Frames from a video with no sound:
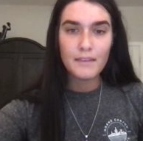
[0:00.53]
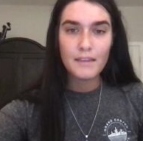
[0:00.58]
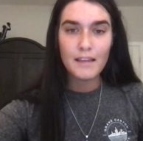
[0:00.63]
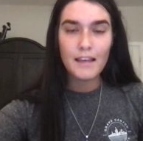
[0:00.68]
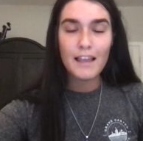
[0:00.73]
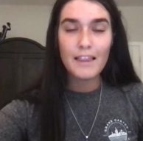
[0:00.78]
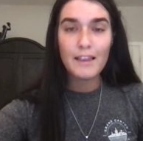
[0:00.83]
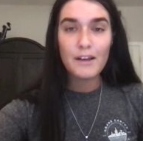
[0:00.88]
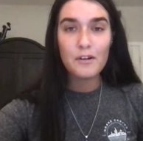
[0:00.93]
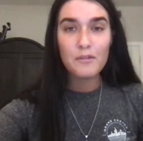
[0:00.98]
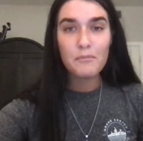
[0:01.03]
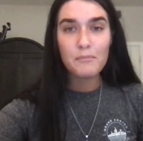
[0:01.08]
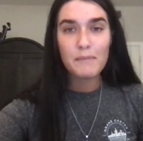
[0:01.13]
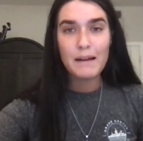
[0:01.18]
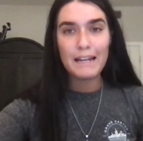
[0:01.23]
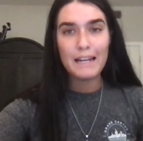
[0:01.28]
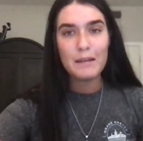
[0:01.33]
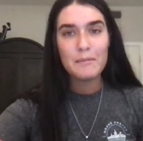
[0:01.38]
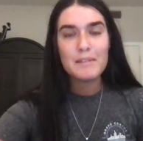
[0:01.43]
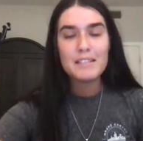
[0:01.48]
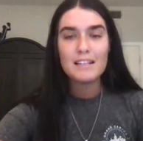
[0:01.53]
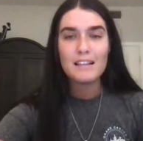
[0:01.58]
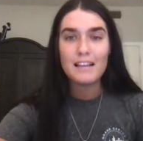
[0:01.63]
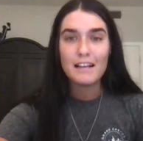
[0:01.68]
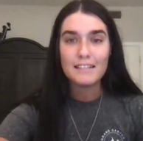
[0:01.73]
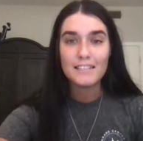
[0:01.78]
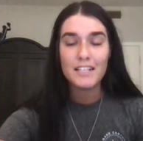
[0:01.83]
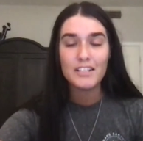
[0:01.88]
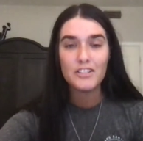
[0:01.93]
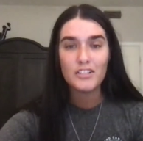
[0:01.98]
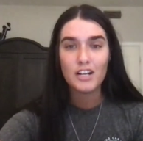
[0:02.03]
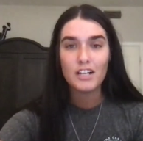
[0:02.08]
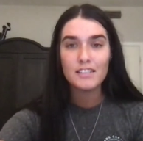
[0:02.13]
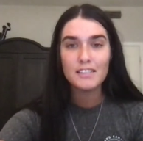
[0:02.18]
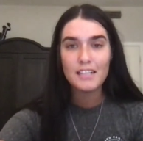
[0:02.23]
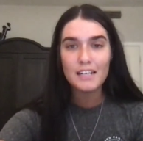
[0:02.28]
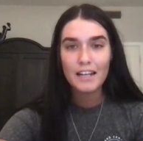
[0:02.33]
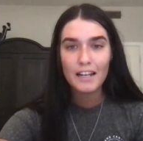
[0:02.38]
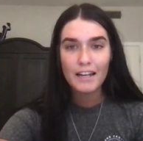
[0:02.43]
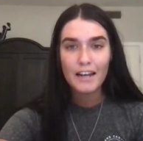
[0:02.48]
Hello, my name is Alexis
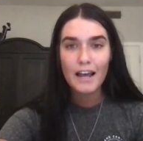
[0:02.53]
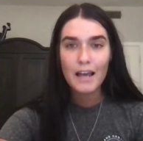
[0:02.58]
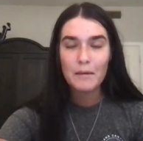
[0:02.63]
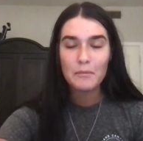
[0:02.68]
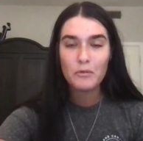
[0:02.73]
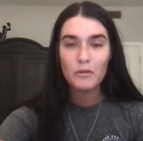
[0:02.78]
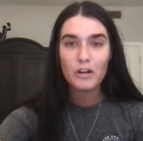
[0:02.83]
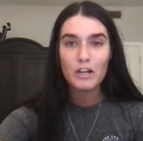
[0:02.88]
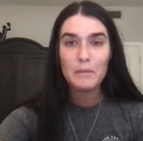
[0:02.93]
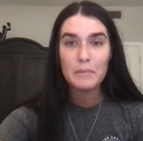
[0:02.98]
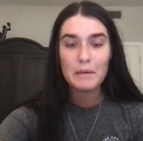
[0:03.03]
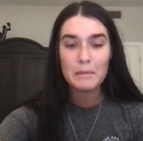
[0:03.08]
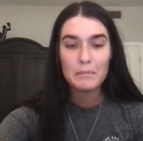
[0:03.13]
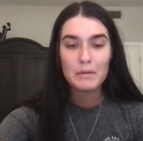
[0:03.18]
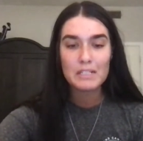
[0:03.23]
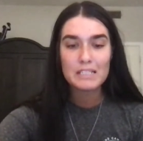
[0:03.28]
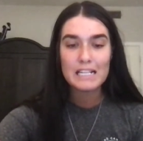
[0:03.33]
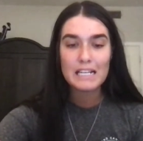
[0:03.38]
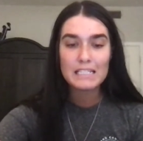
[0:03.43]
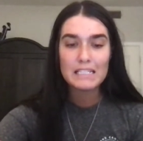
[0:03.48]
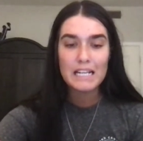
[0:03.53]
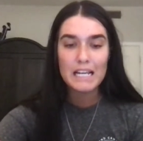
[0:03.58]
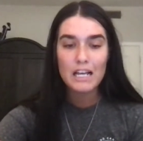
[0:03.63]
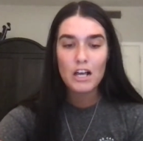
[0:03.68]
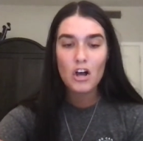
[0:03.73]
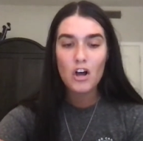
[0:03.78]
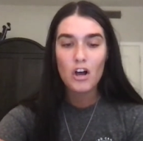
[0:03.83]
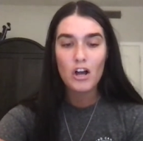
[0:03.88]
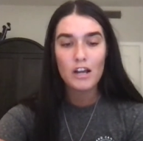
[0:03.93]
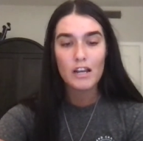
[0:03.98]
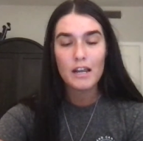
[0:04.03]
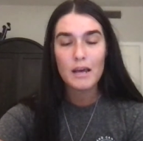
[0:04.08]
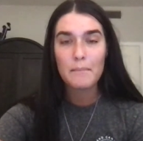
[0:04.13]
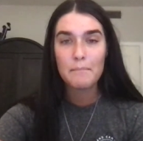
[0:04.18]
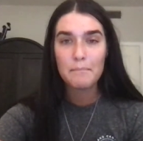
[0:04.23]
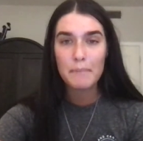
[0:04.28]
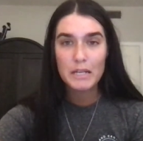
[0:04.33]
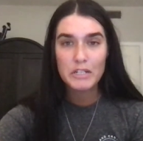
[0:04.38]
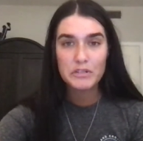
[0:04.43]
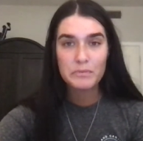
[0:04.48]
Johnson, and I am going to be presenting on
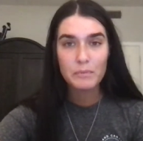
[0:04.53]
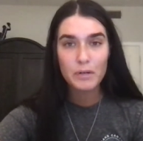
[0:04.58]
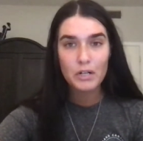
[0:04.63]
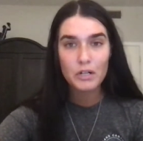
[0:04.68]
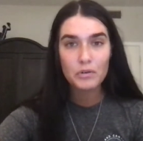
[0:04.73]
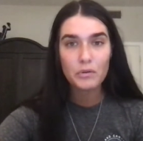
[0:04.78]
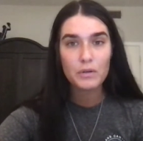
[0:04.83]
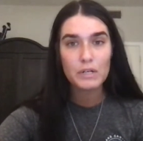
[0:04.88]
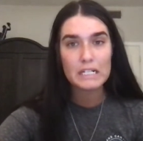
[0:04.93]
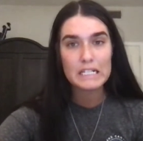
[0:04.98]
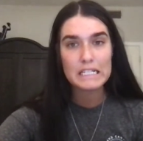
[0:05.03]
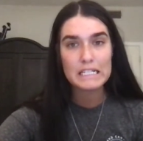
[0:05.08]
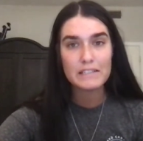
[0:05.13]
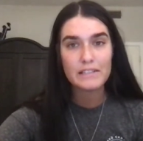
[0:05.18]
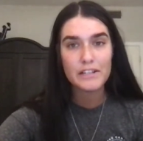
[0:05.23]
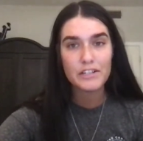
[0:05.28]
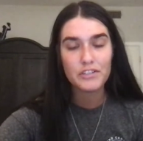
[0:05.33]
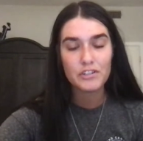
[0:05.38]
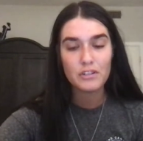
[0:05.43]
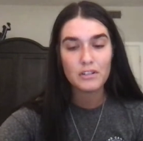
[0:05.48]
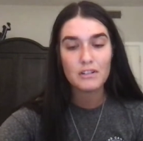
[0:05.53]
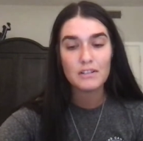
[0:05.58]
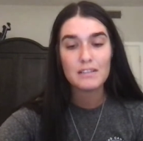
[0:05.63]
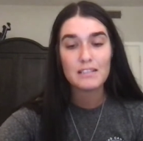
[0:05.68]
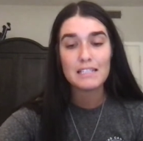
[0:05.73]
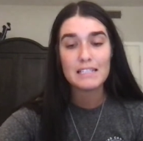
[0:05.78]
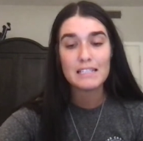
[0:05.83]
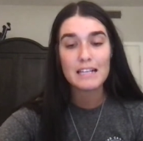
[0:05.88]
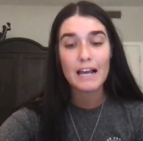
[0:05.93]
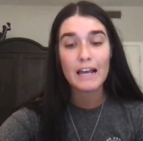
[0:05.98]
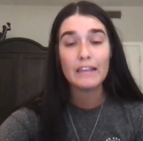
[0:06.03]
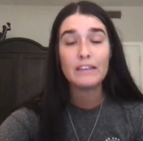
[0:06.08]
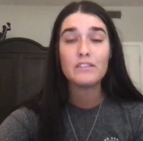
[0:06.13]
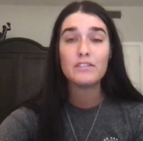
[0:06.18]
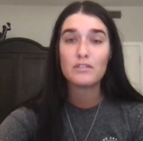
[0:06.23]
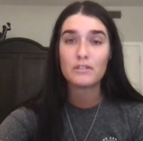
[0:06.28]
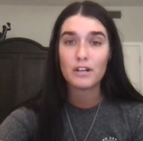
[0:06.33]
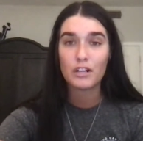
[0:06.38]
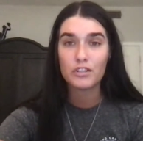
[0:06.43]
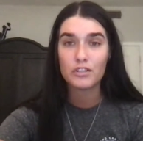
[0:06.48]
benchmark organizational design,
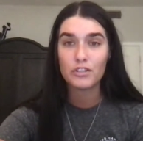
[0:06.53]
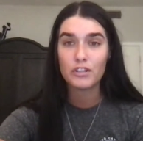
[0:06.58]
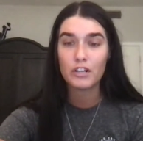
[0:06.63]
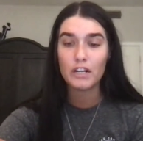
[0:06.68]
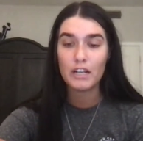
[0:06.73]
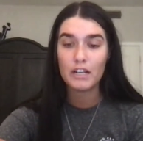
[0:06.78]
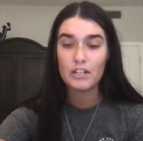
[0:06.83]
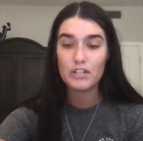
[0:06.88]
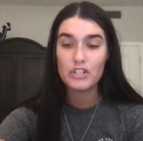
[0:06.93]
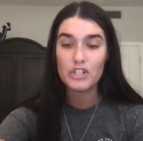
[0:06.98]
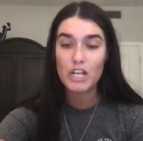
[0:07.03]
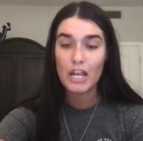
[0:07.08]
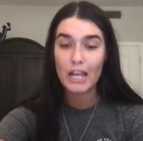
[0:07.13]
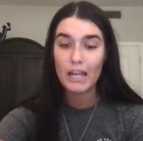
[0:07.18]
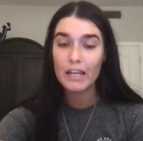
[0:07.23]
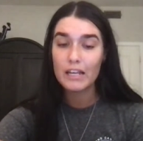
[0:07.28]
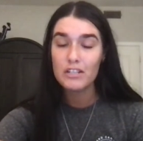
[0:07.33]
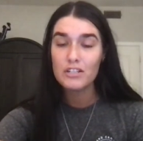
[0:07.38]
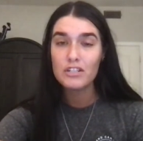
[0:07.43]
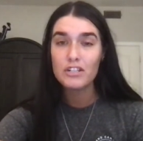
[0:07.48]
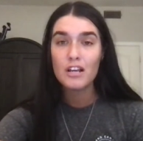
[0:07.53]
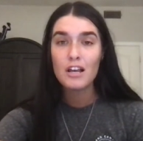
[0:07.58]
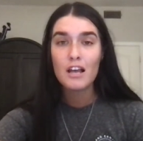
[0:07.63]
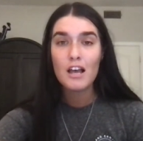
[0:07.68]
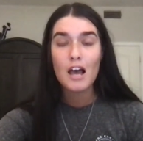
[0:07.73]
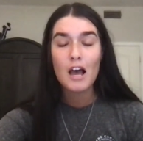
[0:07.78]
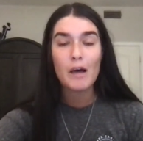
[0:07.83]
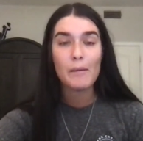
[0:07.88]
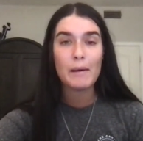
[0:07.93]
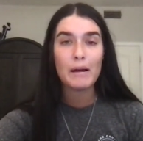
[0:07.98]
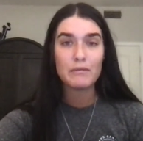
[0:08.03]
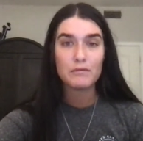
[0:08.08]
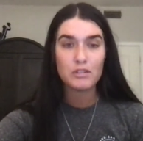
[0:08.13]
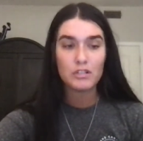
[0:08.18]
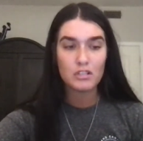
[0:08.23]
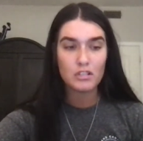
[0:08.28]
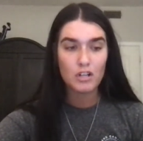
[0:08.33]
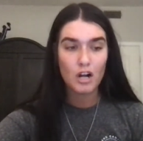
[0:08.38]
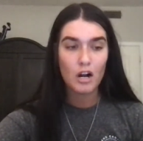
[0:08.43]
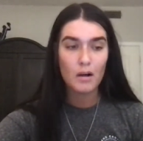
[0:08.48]
structure, and change about
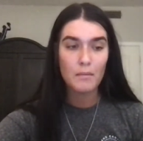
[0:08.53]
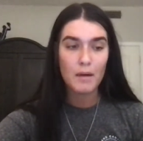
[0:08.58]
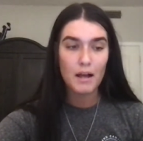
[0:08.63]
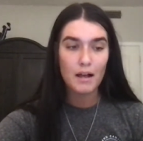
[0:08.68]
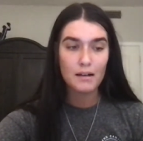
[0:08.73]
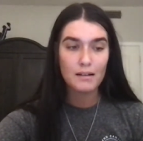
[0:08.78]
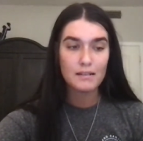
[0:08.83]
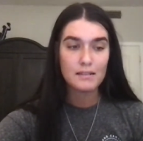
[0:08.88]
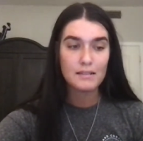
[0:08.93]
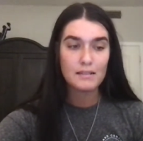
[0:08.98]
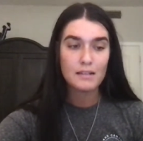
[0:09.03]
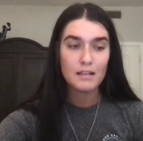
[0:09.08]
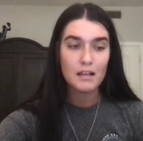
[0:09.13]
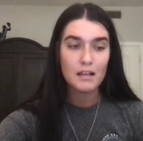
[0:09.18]
Starbucks.